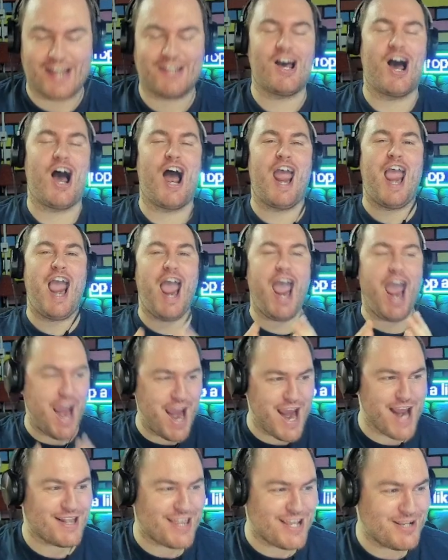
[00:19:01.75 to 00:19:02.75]
I
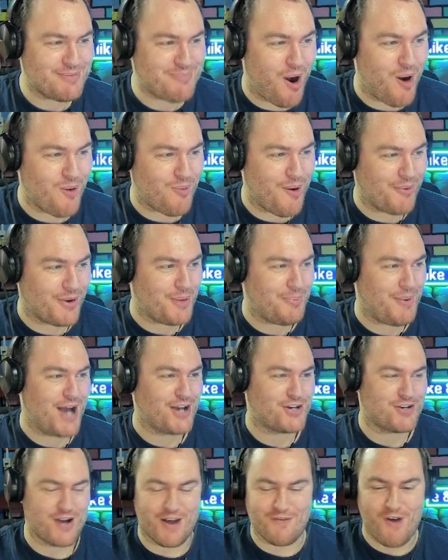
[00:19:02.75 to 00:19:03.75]
hate these Pokemon with a
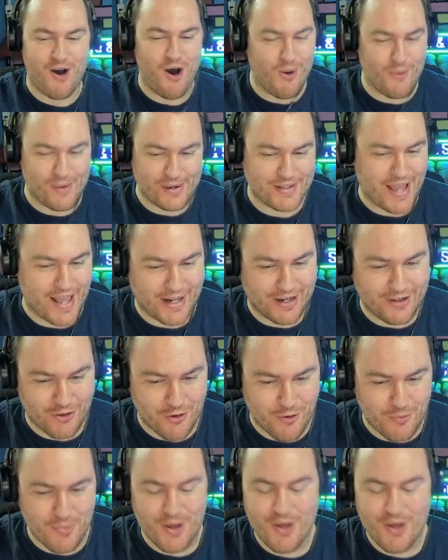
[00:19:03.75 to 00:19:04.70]
passion. I've always hated them.